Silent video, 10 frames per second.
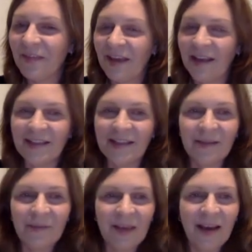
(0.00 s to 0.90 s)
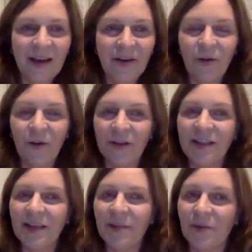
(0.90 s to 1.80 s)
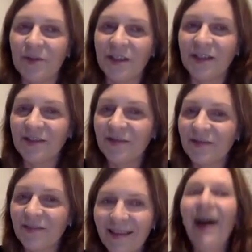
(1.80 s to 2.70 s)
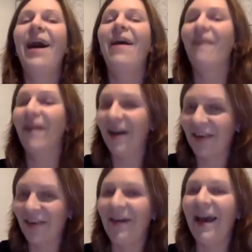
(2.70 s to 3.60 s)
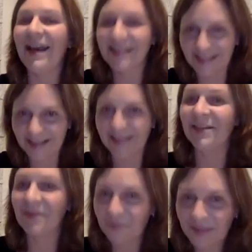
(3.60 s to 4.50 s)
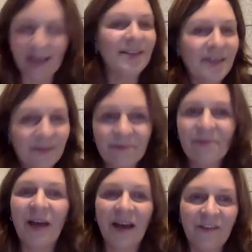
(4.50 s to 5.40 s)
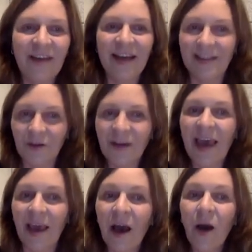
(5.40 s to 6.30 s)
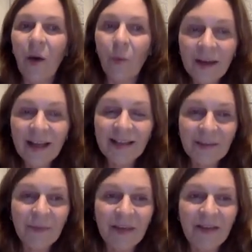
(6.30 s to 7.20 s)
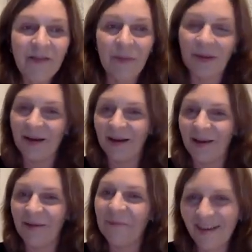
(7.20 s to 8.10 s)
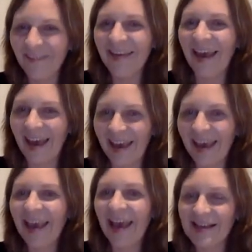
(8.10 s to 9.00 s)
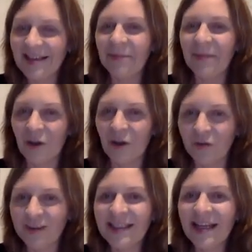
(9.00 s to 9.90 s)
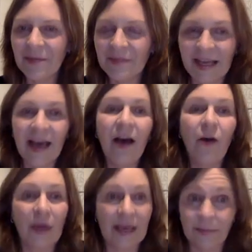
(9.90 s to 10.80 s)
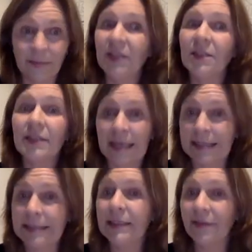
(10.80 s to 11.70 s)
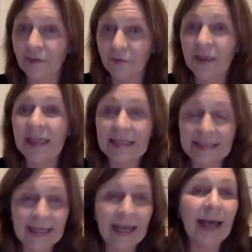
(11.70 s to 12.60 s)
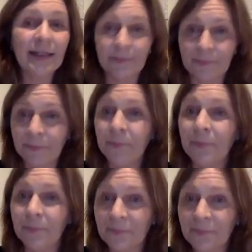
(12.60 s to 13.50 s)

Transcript: hidden behind all these emojis? How are you? Excellent. Yes, perfect. Okay, what does the bee reply? Okay, yeah, somebody overslept. Yeah, okay, somebody's yeah really sad. Mm-hmm.